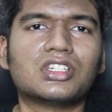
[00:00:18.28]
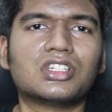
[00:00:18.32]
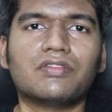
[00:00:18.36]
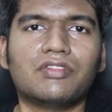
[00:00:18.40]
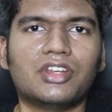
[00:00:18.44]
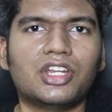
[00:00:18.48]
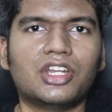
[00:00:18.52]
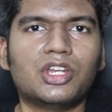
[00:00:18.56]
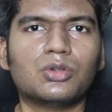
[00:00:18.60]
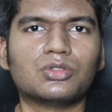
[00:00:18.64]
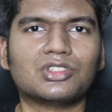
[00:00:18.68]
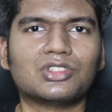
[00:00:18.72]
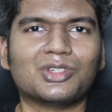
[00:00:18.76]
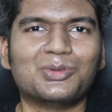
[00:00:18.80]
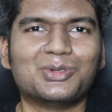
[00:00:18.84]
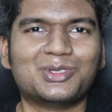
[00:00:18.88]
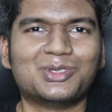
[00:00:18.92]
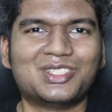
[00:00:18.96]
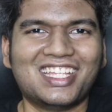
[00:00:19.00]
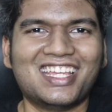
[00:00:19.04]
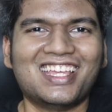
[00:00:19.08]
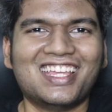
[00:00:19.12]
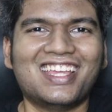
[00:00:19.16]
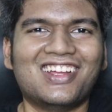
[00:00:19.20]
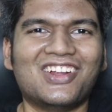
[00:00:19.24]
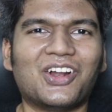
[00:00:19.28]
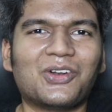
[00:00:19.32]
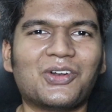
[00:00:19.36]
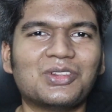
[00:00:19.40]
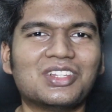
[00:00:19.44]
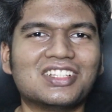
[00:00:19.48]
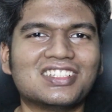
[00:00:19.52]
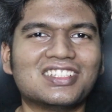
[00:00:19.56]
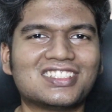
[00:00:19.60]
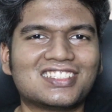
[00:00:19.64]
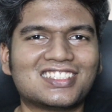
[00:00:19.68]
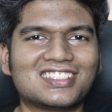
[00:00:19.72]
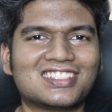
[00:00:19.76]
videos, I would say, on
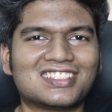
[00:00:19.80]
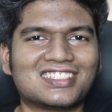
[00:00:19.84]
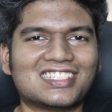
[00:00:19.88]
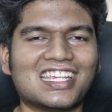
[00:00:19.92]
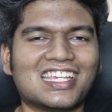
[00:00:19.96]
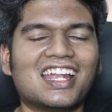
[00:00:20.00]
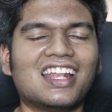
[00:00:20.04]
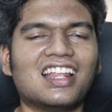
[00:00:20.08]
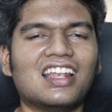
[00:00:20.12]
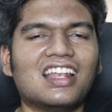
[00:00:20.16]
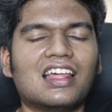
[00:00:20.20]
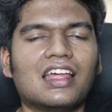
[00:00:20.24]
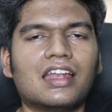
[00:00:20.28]
this channel,